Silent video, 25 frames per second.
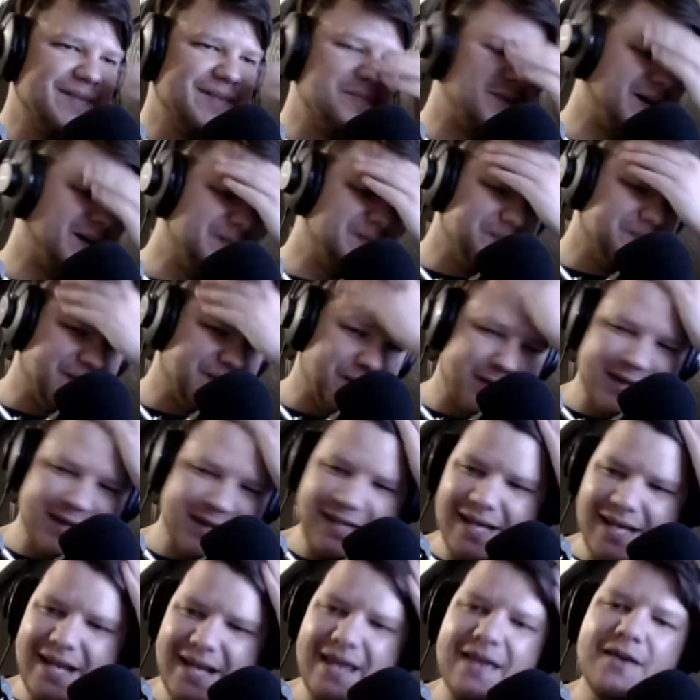but but we
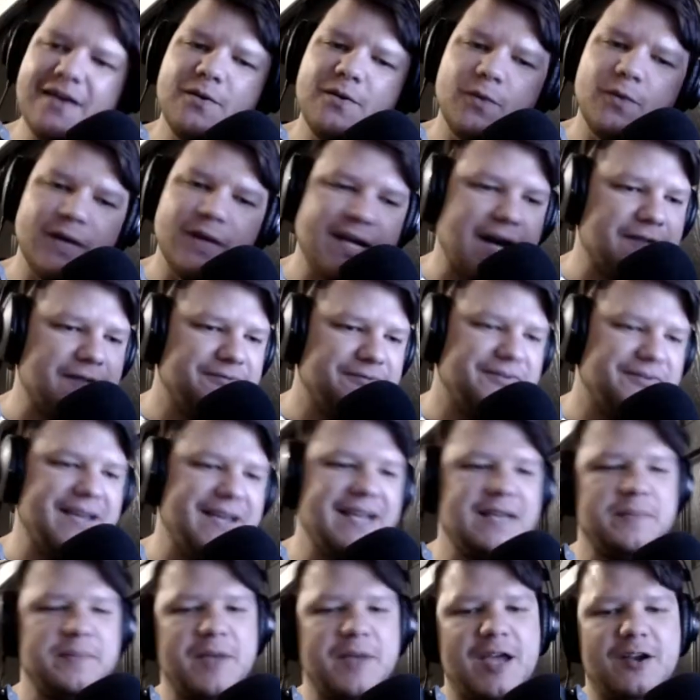did it. We got
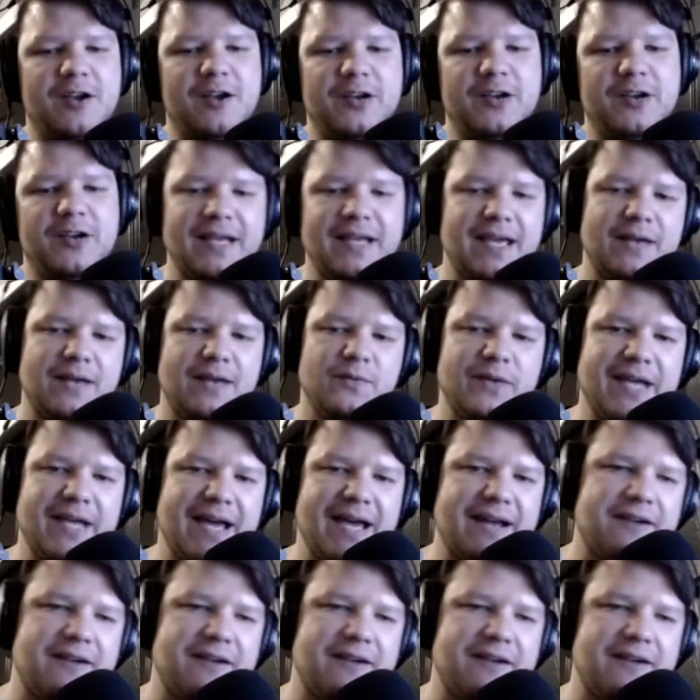fake married and we had